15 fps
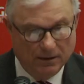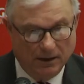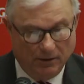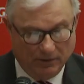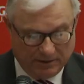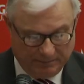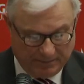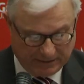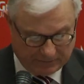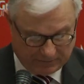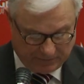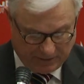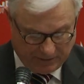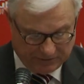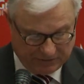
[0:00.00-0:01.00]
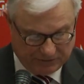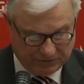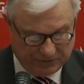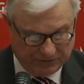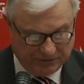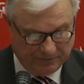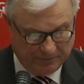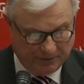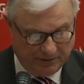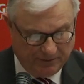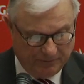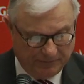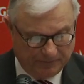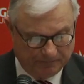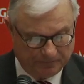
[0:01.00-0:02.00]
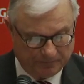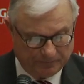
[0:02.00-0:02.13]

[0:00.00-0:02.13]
I'll come back to those issues in a moment.